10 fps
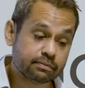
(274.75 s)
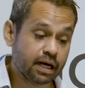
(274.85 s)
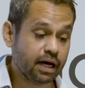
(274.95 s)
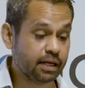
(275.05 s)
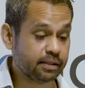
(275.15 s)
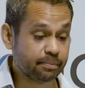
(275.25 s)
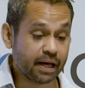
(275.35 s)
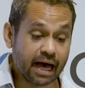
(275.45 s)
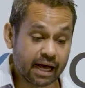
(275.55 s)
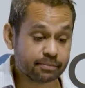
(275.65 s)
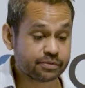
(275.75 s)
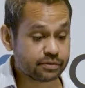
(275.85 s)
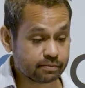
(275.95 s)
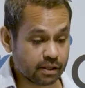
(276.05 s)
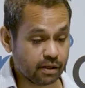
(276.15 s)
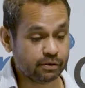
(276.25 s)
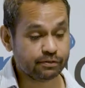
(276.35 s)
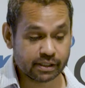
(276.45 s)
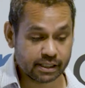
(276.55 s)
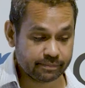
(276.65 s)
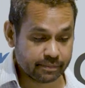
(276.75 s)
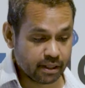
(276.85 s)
and perhaps, hopefully,